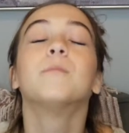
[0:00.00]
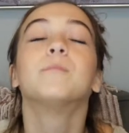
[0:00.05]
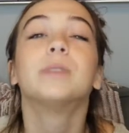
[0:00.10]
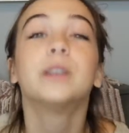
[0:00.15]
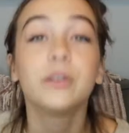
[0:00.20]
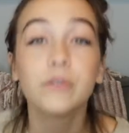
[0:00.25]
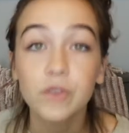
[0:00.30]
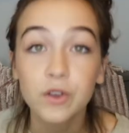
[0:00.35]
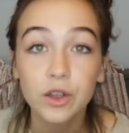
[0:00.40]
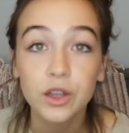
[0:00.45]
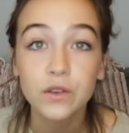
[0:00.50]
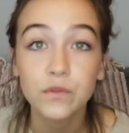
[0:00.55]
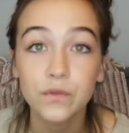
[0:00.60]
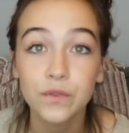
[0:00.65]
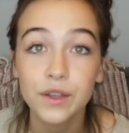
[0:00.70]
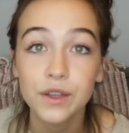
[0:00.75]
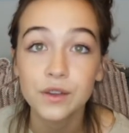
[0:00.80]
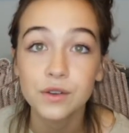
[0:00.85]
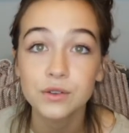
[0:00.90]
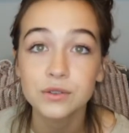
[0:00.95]
But if you're
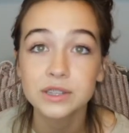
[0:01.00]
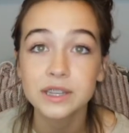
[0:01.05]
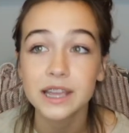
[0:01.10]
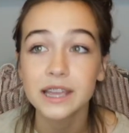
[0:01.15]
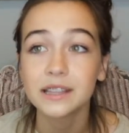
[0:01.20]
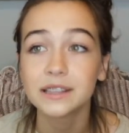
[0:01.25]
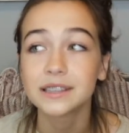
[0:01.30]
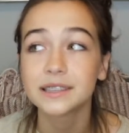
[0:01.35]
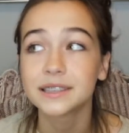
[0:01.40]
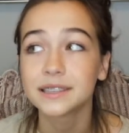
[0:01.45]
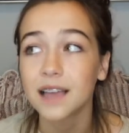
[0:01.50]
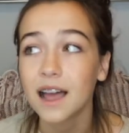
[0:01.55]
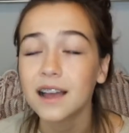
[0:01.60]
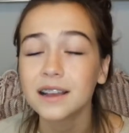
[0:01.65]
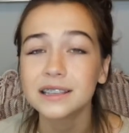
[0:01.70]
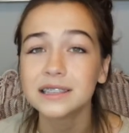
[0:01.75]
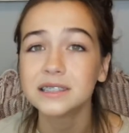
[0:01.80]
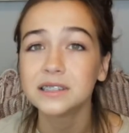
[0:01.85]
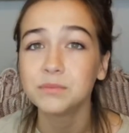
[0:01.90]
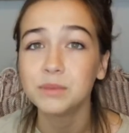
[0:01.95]
confused, it
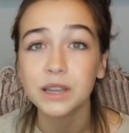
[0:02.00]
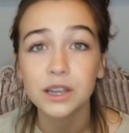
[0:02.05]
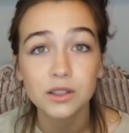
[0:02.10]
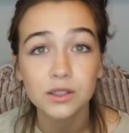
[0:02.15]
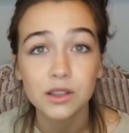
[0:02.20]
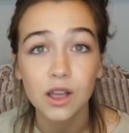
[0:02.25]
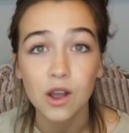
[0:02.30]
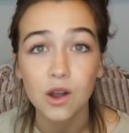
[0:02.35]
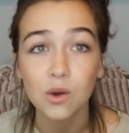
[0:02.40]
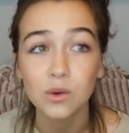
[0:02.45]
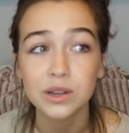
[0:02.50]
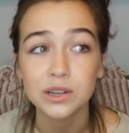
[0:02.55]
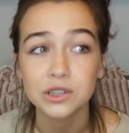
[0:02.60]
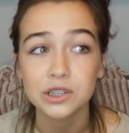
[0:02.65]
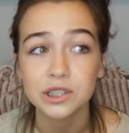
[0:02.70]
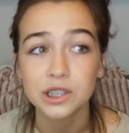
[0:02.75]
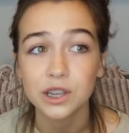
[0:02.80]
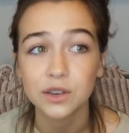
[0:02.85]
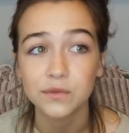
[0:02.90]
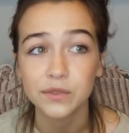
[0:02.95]
sucks to be alone and
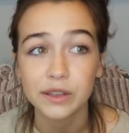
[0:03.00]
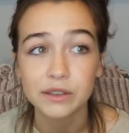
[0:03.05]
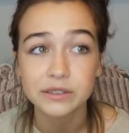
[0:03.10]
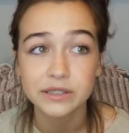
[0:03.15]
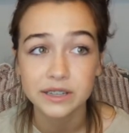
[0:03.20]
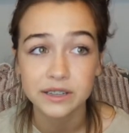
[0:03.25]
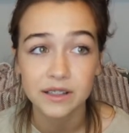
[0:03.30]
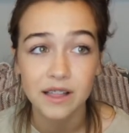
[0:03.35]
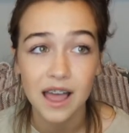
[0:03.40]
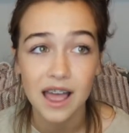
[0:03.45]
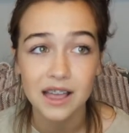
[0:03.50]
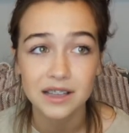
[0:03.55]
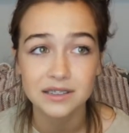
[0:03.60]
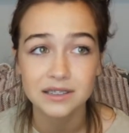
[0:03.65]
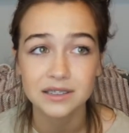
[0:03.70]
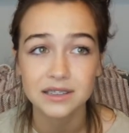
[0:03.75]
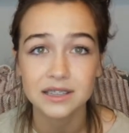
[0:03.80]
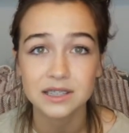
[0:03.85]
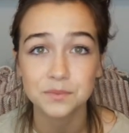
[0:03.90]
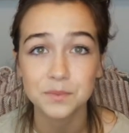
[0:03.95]
just confused in
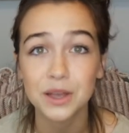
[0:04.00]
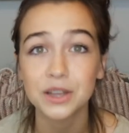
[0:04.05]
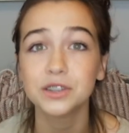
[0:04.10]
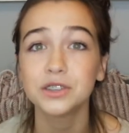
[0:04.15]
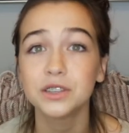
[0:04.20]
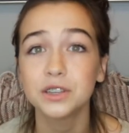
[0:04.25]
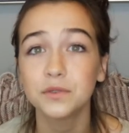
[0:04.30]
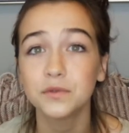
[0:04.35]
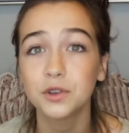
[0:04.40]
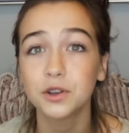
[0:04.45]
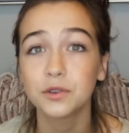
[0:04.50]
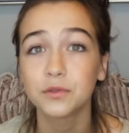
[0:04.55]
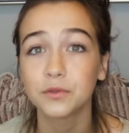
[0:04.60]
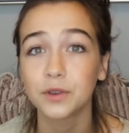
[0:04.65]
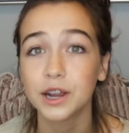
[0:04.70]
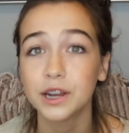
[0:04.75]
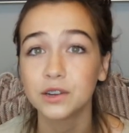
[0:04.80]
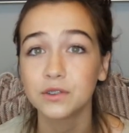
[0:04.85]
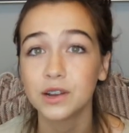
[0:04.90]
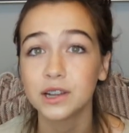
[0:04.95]
class, especially if you're
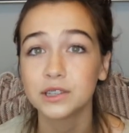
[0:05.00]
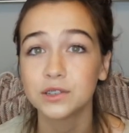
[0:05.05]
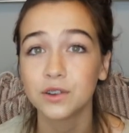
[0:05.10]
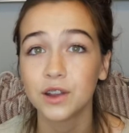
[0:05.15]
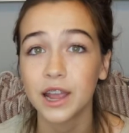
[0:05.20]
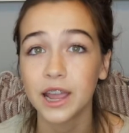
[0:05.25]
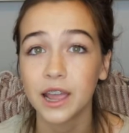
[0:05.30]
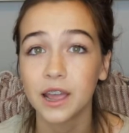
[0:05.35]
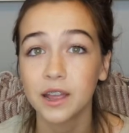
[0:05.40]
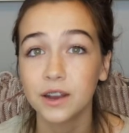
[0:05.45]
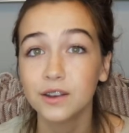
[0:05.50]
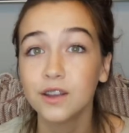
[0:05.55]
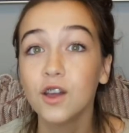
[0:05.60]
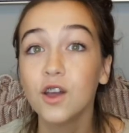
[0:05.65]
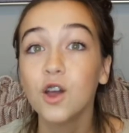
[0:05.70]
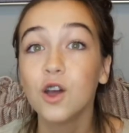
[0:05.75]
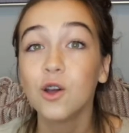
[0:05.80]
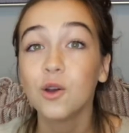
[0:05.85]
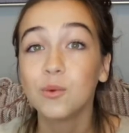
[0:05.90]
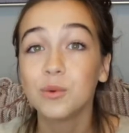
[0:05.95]
afraid to raise your hand,
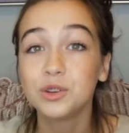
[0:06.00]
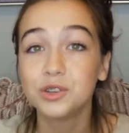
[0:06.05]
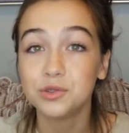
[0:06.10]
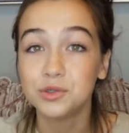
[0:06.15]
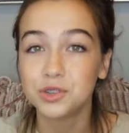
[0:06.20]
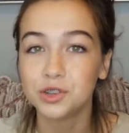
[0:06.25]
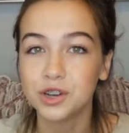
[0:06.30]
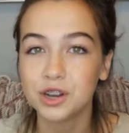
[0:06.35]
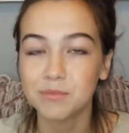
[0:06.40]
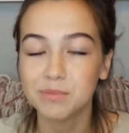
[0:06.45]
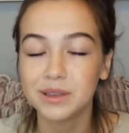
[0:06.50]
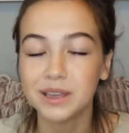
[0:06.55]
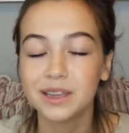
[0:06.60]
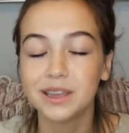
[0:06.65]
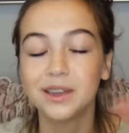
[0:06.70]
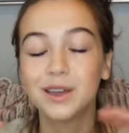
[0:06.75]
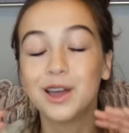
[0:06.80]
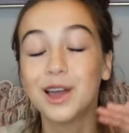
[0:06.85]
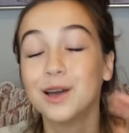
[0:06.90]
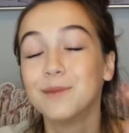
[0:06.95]
which you shouldn't
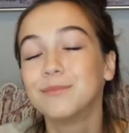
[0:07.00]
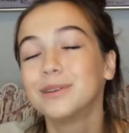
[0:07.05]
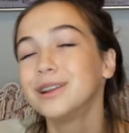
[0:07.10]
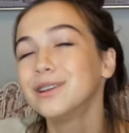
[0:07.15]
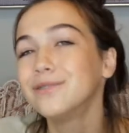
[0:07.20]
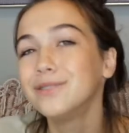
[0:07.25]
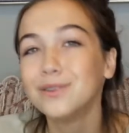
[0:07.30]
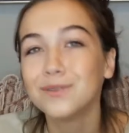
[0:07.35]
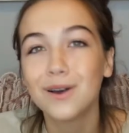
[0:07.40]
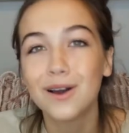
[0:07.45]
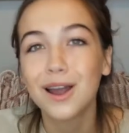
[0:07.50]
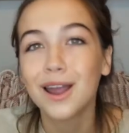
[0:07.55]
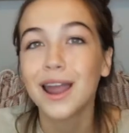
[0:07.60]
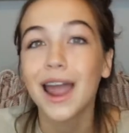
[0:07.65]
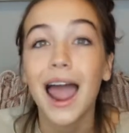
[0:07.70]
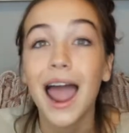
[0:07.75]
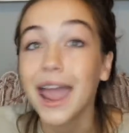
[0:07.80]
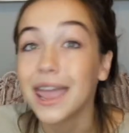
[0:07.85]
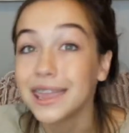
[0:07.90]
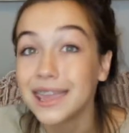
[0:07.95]
be. But if you are,
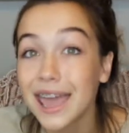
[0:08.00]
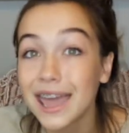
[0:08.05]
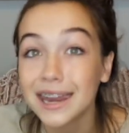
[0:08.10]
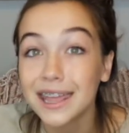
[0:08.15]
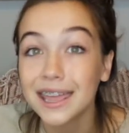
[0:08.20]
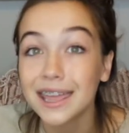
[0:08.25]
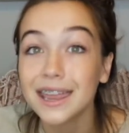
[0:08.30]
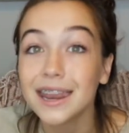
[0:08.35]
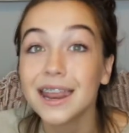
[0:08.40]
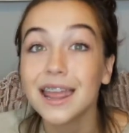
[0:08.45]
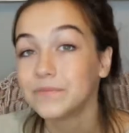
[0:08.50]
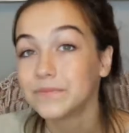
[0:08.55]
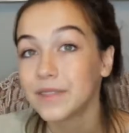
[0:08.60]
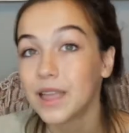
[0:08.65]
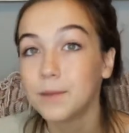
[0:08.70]
I get it.